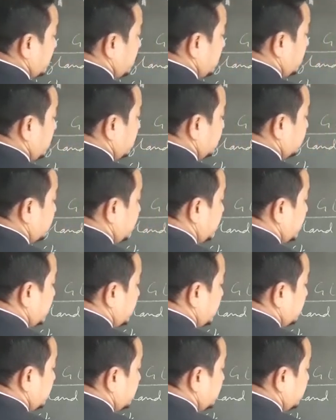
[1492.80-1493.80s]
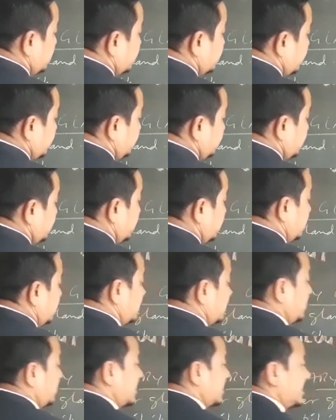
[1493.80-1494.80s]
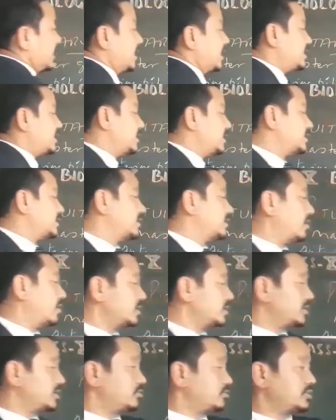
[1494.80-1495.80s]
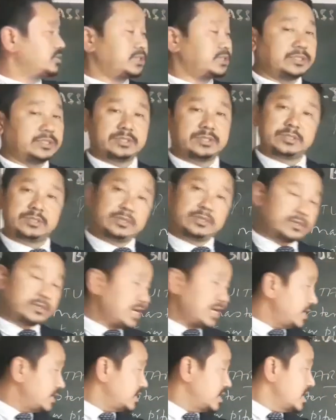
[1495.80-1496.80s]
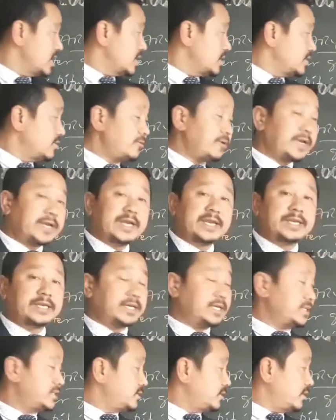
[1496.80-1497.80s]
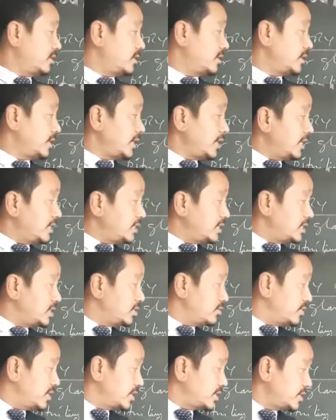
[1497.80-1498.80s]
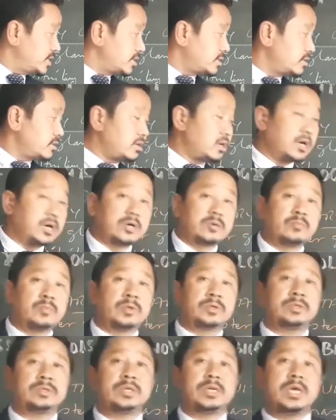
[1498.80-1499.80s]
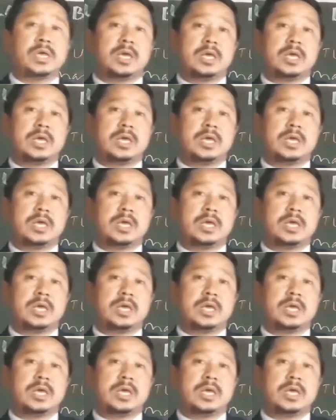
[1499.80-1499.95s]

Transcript: Okay, ADH and oxytocin. All right. Now ADH or antidiuretic hormone,